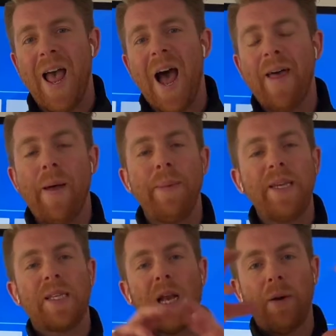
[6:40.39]
and that
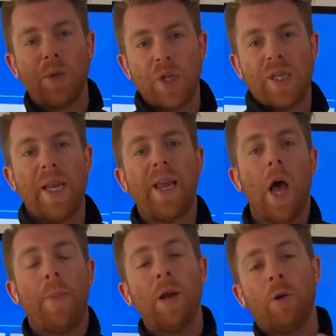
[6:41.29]
means that it will just sync
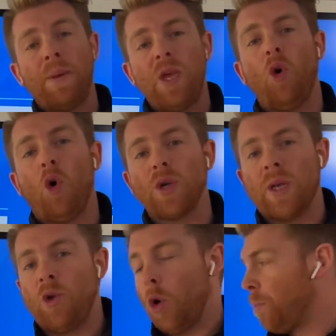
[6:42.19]
up and it'll be yours,
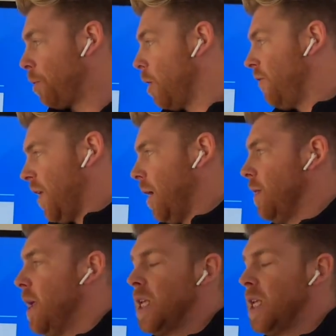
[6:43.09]
your profile.